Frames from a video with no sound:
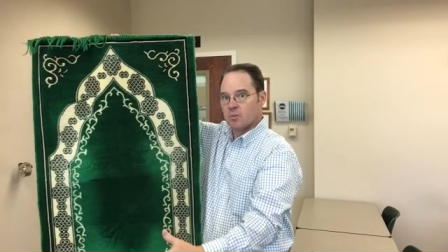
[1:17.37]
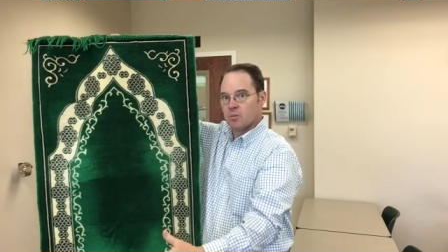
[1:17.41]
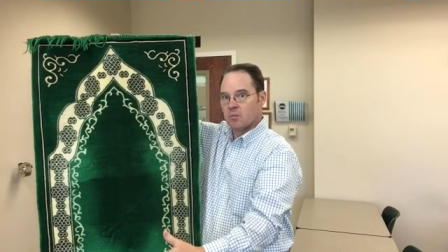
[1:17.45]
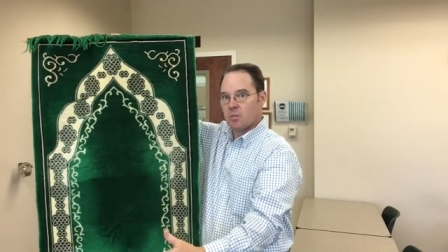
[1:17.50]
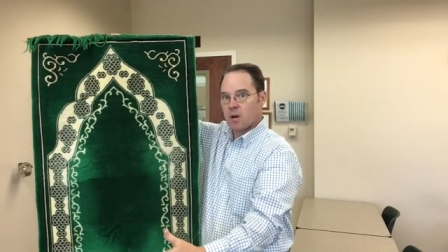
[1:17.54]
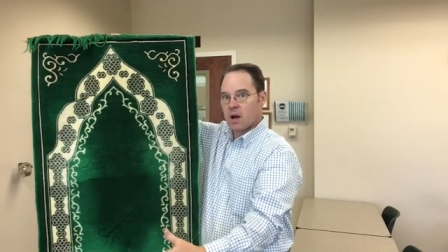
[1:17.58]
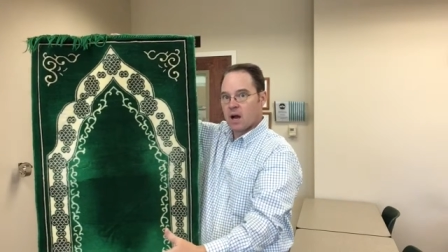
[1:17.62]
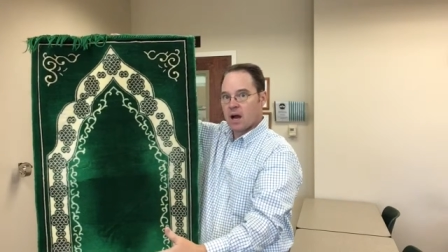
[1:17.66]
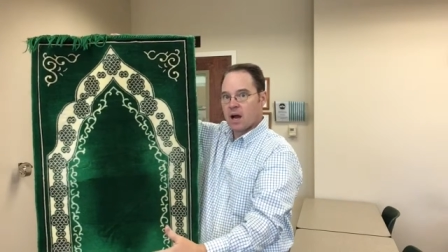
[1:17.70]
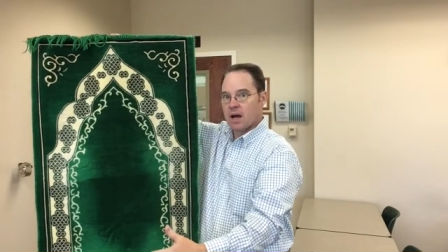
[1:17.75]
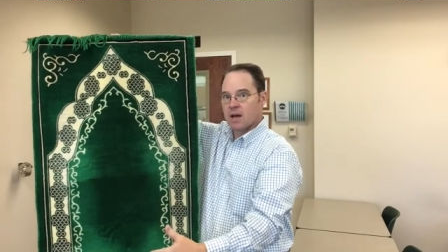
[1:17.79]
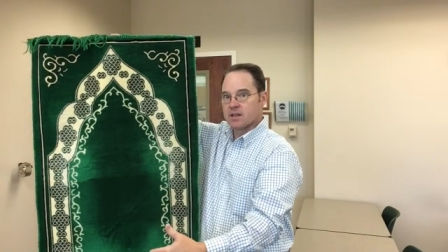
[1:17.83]

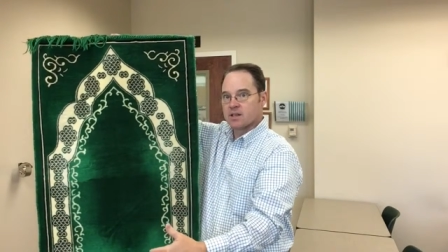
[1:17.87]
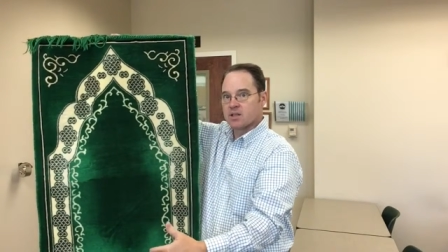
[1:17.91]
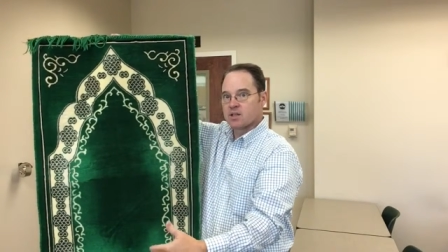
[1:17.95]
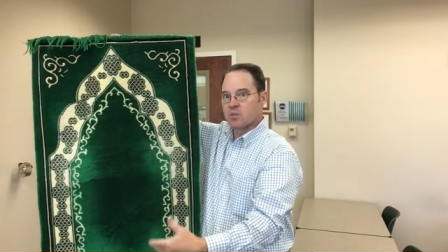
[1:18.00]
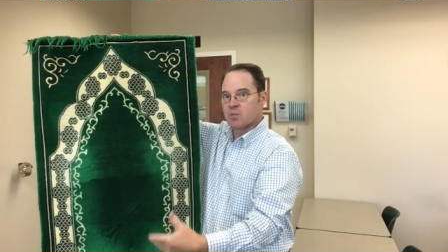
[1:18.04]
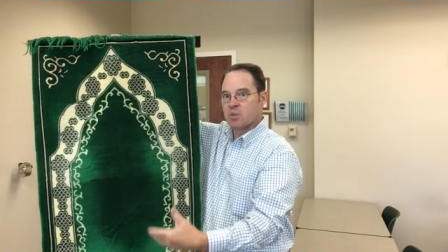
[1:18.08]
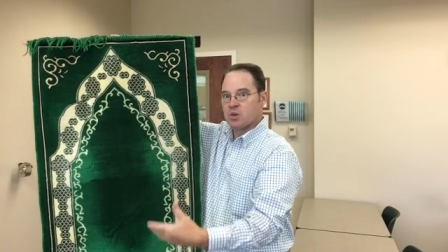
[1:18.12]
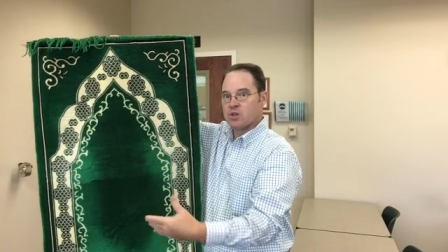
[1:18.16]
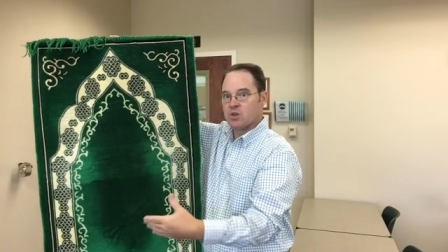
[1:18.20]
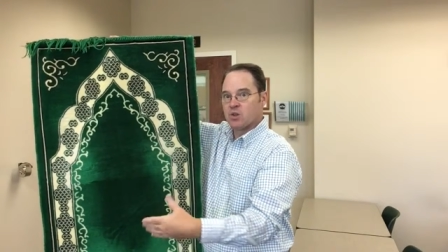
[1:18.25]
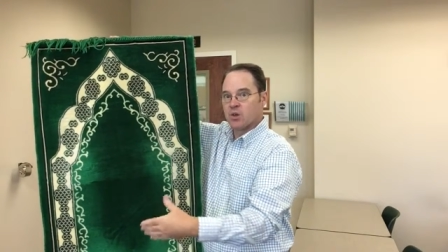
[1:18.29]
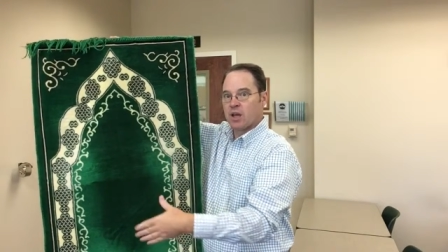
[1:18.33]
mosque,
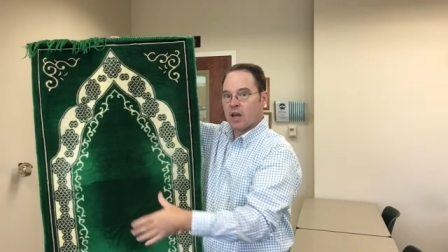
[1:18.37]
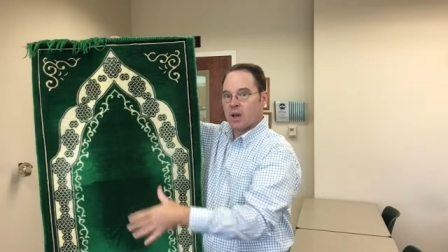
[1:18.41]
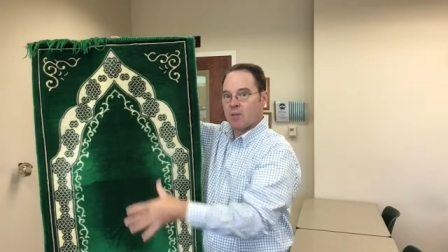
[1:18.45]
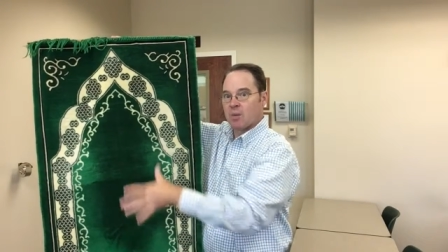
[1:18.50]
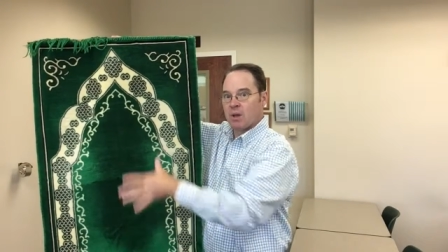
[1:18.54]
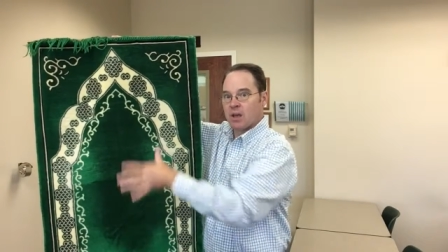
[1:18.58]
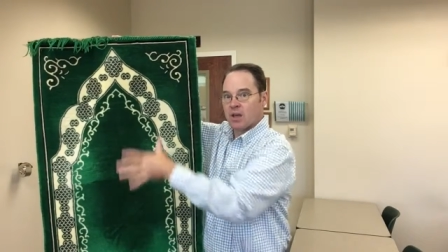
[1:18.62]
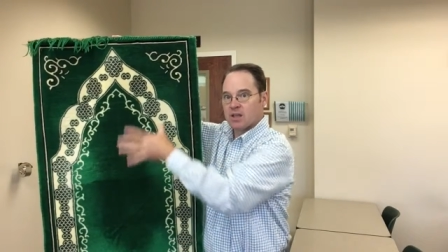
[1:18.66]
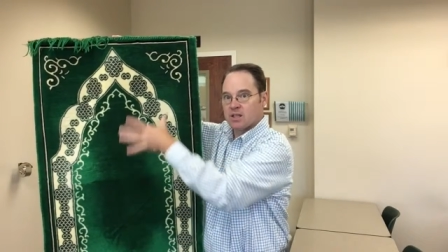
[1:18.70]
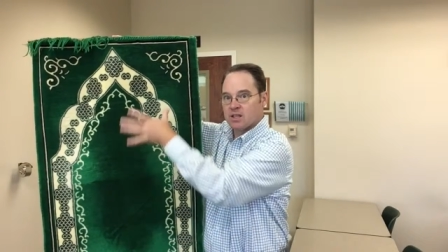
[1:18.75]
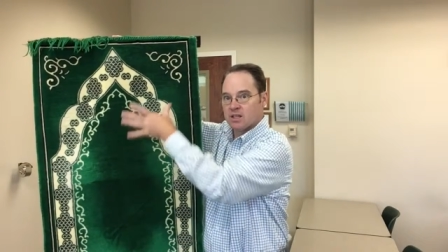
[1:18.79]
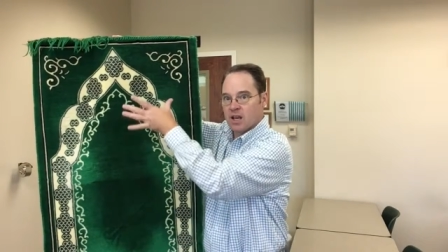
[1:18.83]
but you can
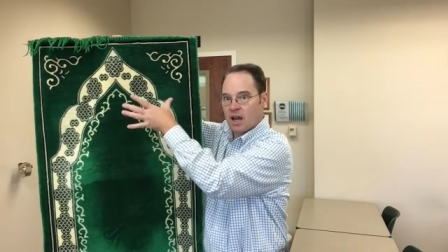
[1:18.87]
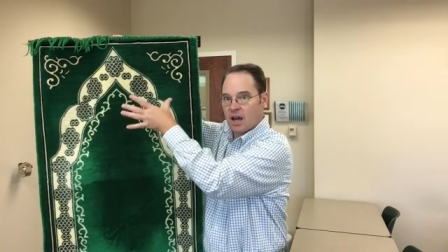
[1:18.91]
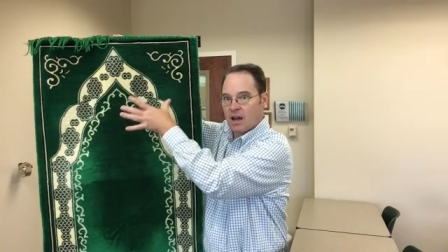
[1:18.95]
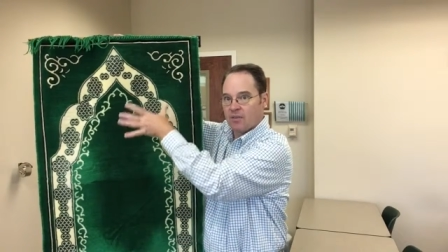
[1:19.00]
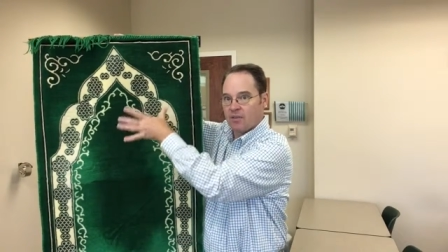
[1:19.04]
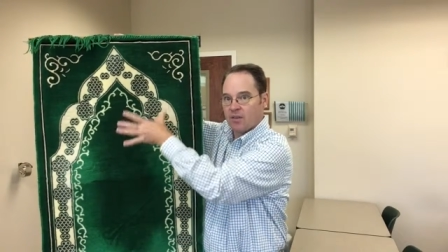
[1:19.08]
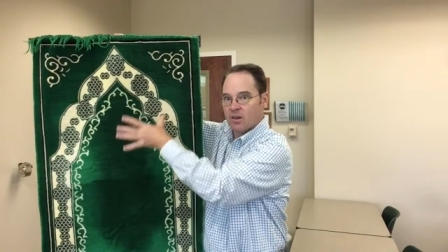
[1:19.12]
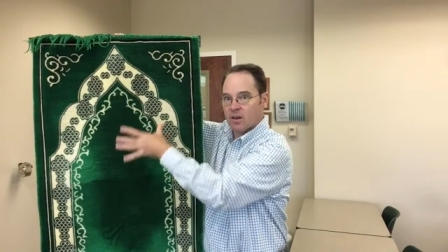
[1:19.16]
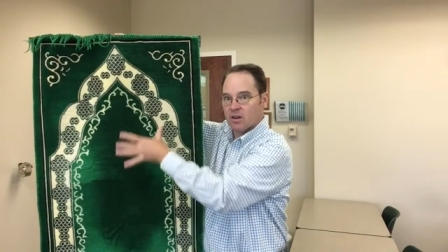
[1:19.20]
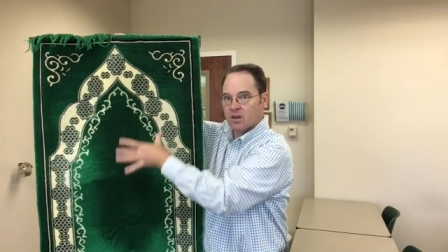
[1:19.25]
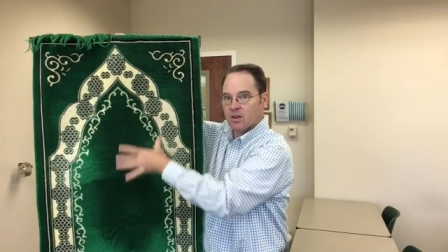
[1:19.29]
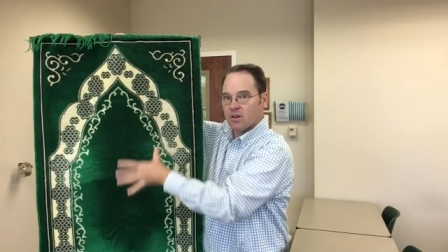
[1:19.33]
be
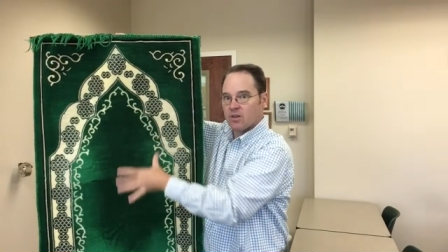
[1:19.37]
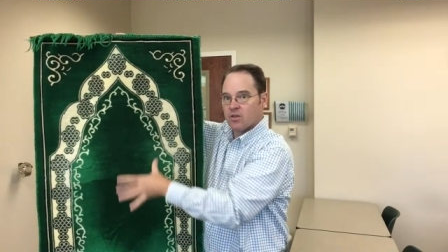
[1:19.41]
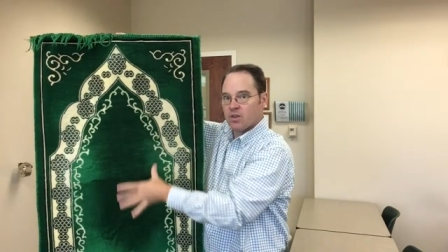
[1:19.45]
inside the,